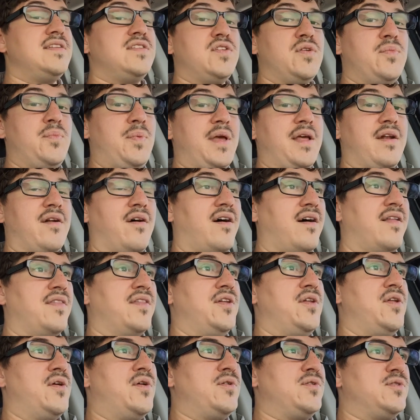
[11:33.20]
a bit on
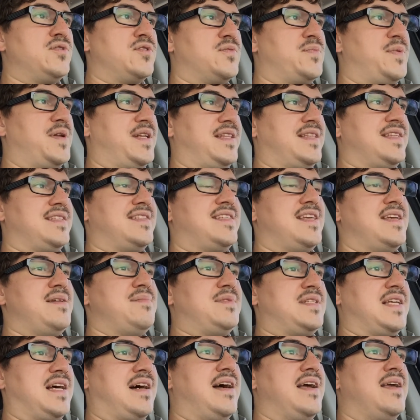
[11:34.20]
the nose, but at the
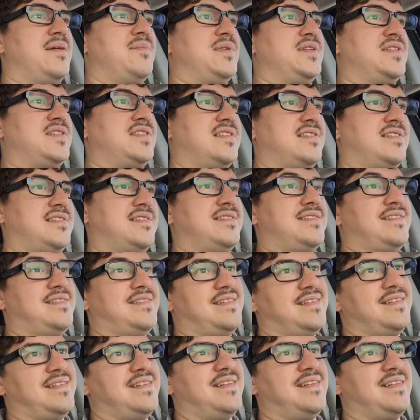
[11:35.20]
same time it's